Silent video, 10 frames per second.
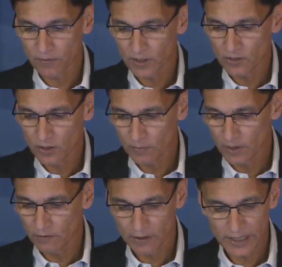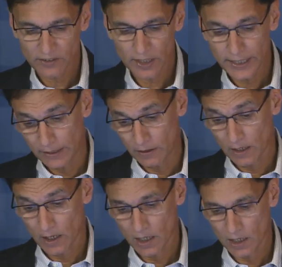is something very exciting,
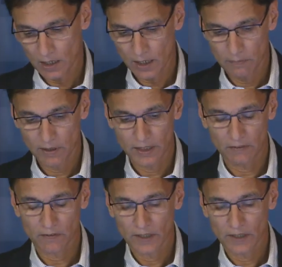uh, I believe.